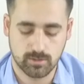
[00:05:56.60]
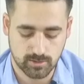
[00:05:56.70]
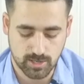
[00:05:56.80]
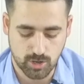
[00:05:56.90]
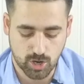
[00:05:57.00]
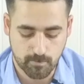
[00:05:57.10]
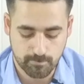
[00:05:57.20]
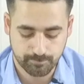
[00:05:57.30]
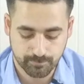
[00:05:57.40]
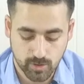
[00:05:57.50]
There you go.
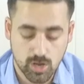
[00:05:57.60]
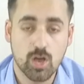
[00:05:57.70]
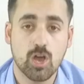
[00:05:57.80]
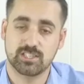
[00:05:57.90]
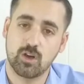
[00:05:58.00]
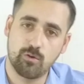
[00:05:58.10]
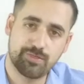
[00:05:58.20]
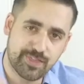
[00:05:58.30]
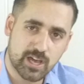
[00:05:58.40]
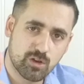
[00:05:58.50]
So
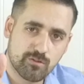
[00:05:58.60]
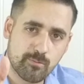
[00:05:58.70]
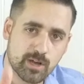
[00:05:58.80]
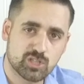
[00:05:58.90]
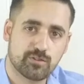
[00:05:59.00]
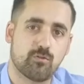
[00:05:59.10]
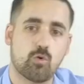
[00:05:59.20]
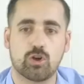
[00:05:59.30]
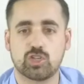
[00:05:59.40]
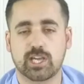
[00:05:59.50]
thank you very much
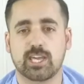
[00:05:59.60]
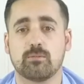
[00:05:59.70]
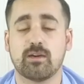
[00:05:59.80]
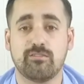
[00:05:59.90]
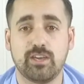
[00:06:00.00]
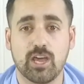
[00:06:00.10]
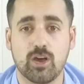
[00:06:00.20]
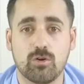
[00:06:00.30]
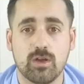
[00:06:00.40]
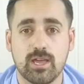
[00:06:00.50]
for checking out my
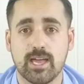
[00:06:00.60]
video.